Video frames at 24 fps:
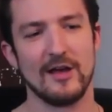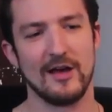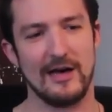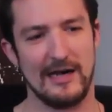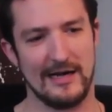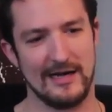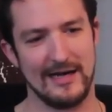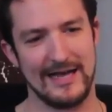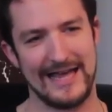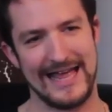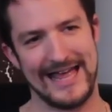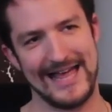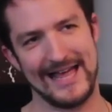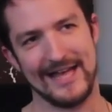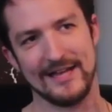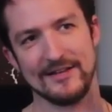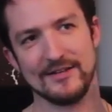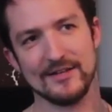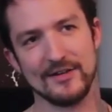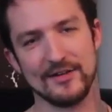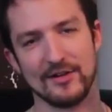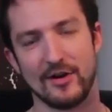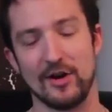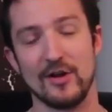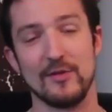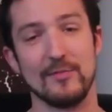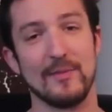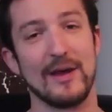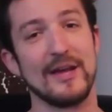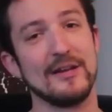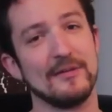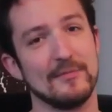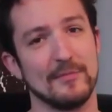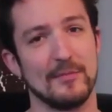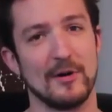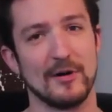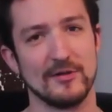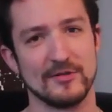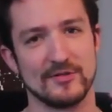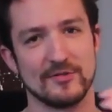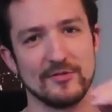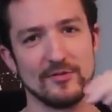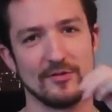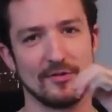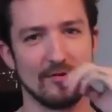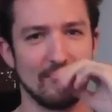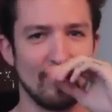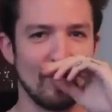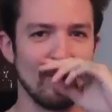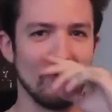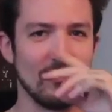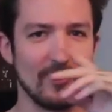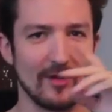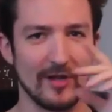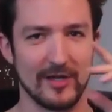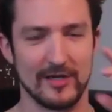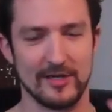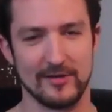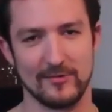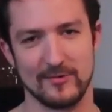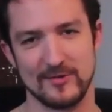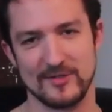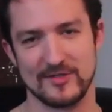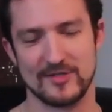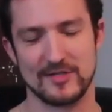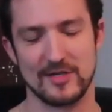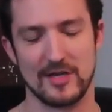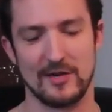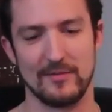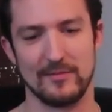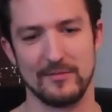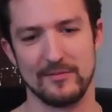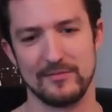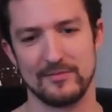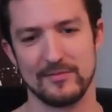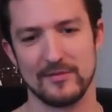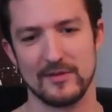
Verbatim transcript: uh, had an Iron Maiden poster on the wall, and it was um,